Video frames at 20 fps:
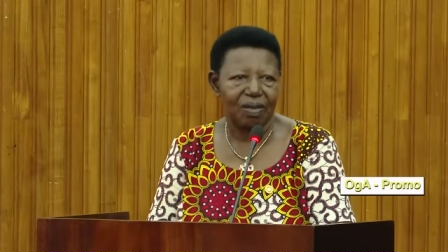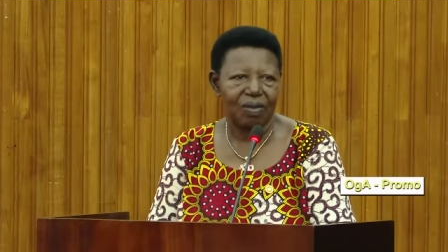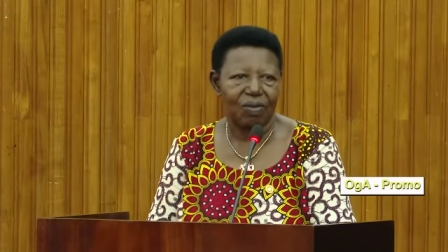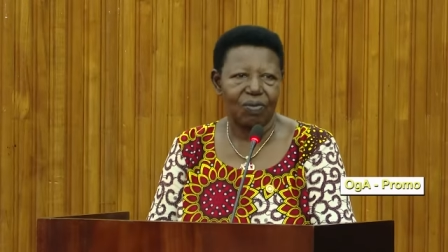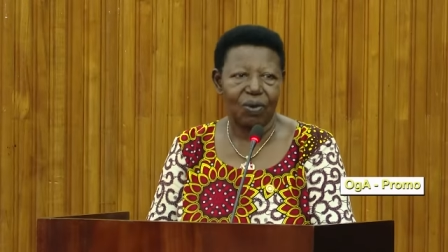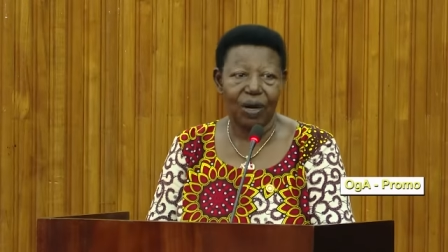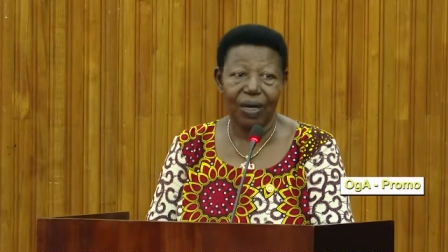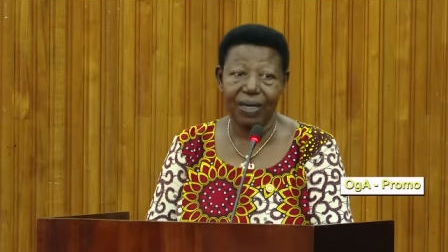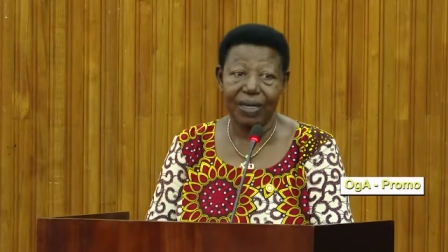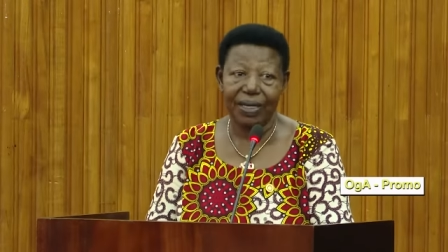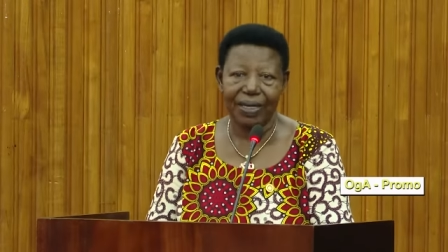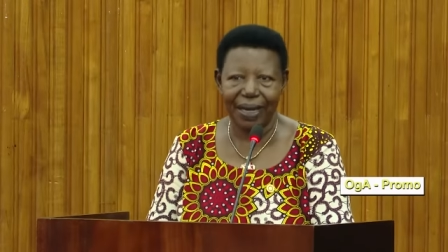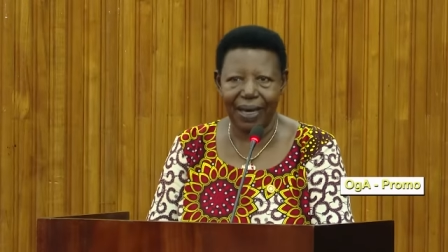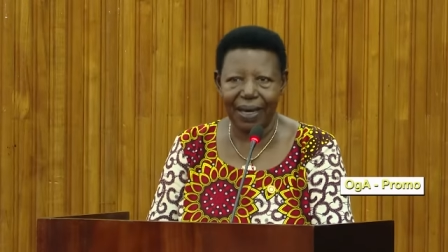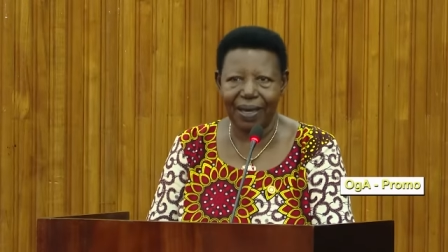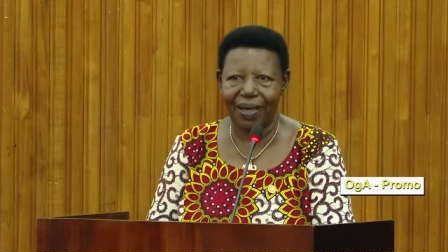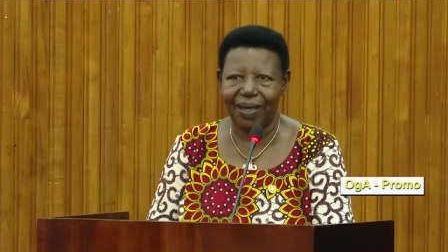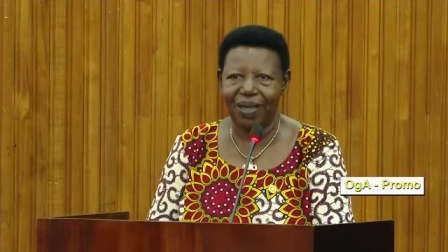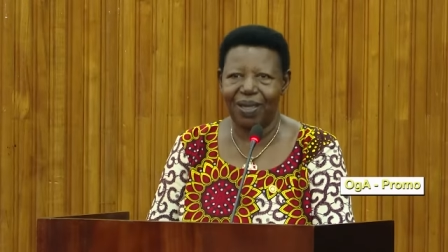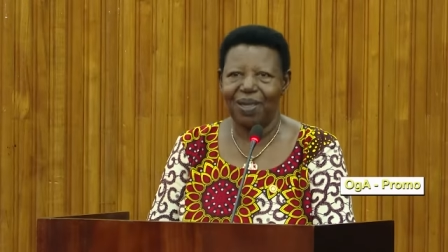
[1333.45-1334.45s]
one
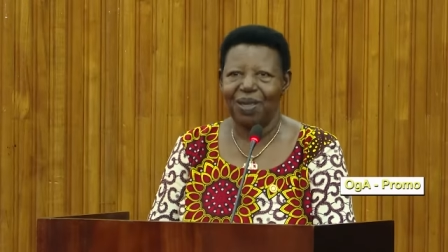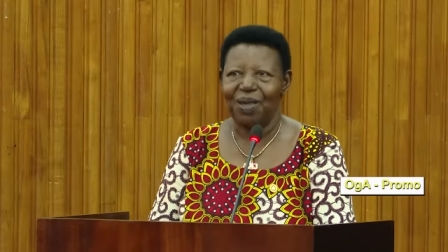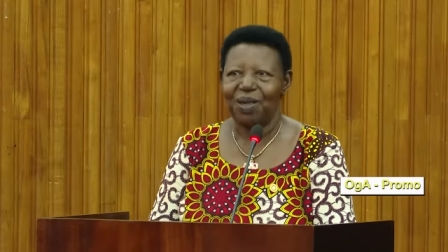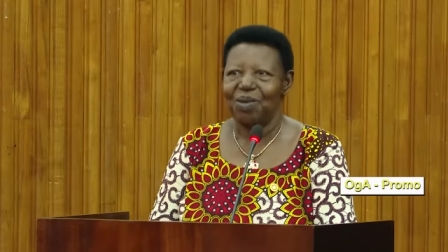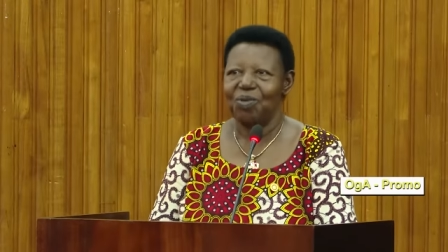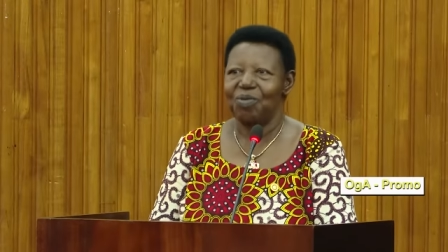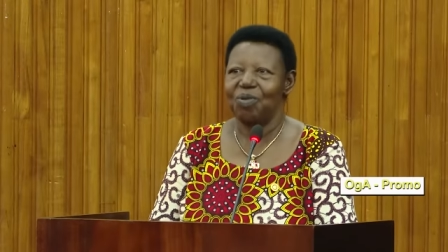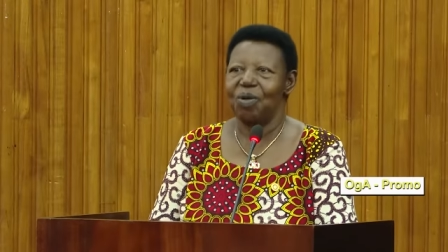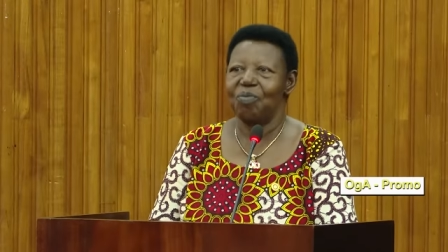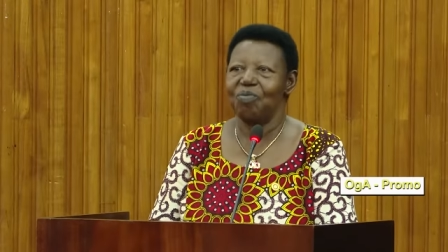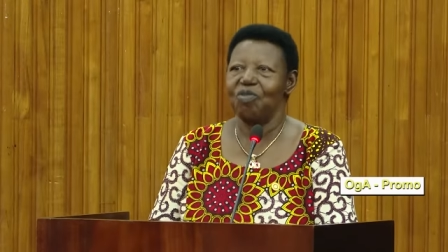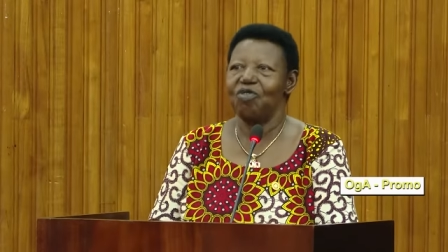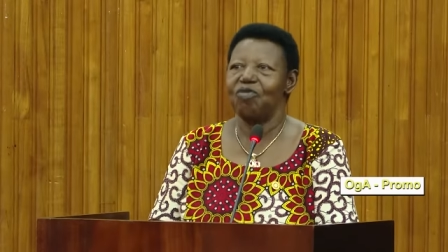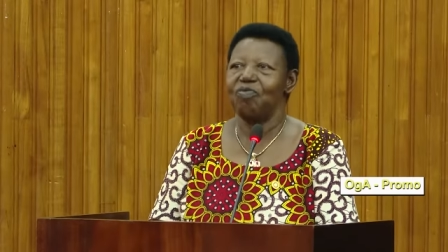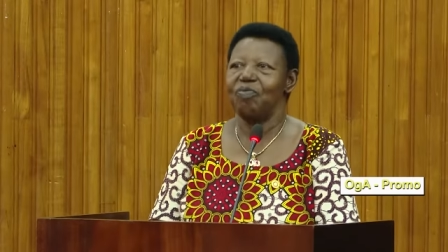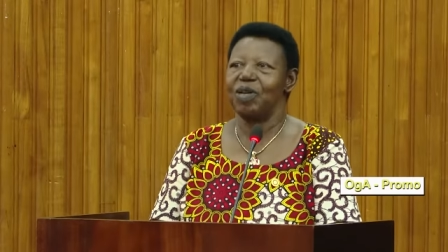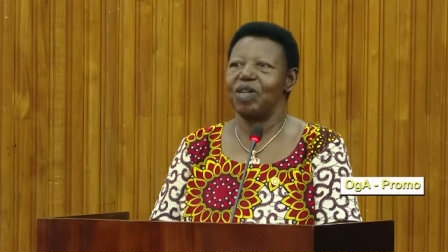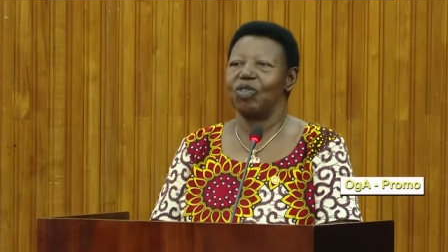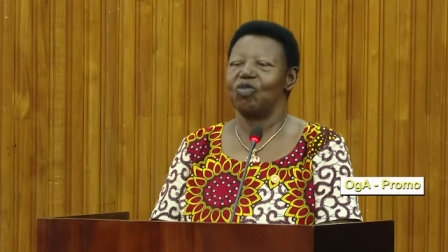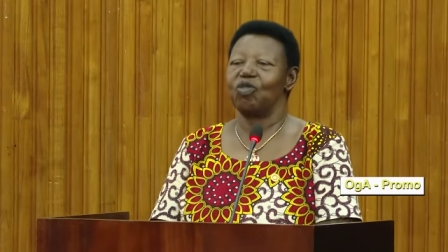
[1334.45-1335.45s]
day your
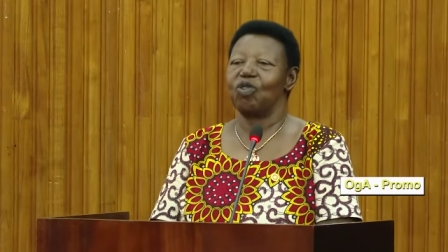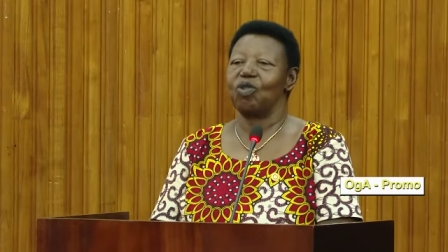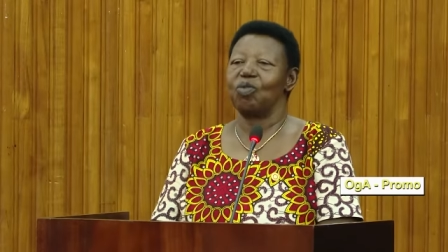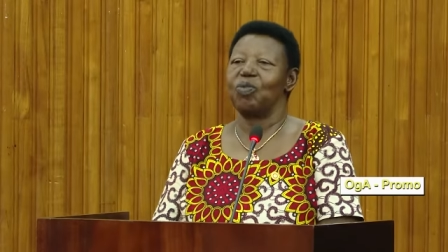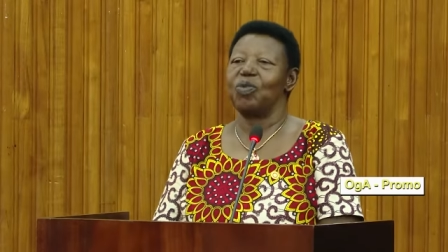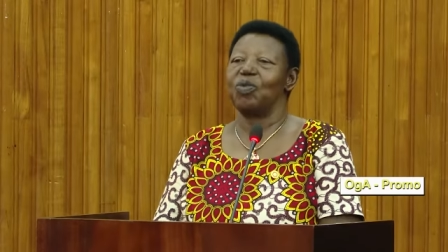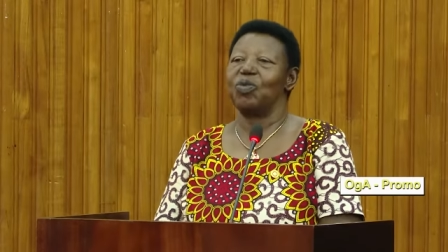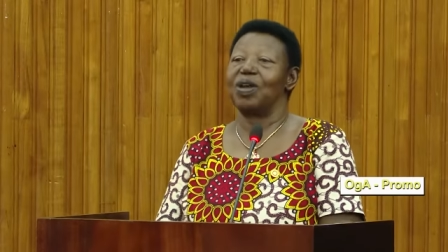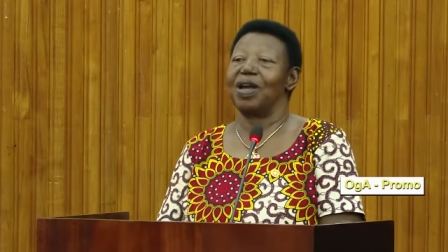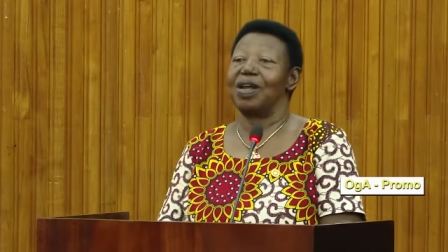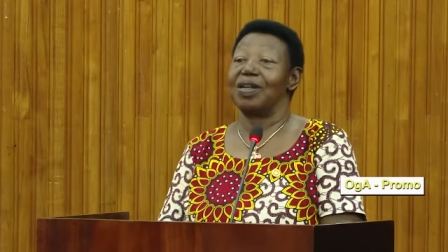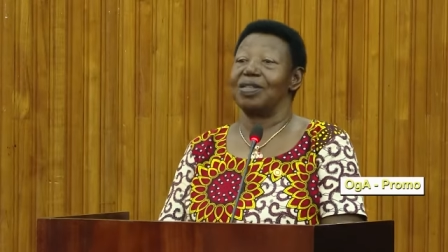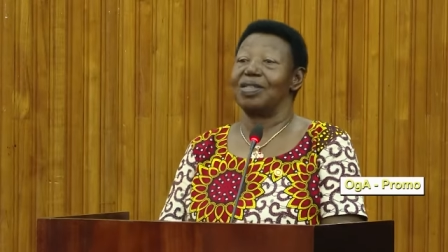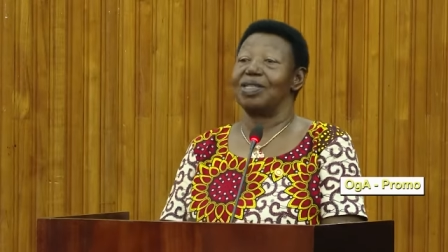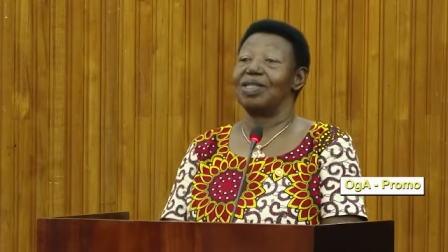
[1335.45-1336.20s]
movement will be real.